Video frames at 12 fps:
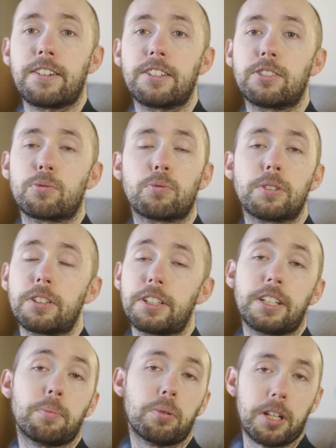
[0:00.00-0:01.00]
is
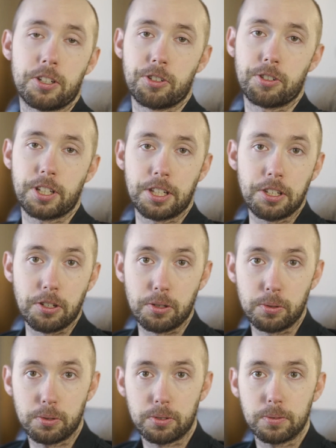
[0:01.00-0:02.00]
really a pleasure to
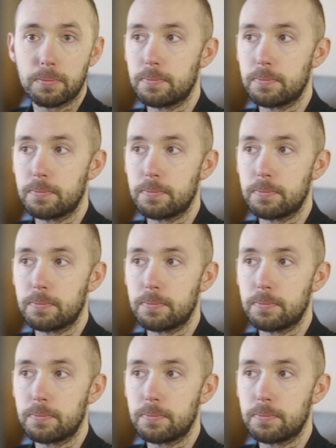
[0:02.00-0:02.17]
use.